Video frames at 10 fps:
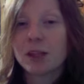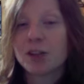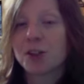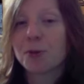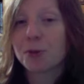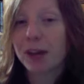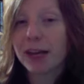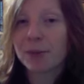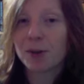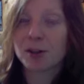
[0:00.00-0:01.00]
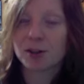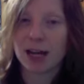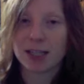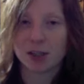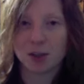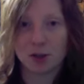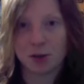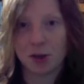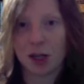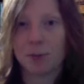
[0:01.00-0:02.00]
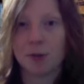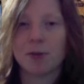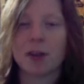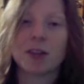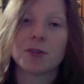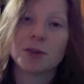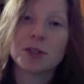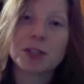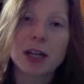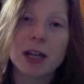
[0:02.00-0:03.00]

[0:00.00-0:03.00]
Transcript: So for that, I'm going to ask you to do a couple of things. First,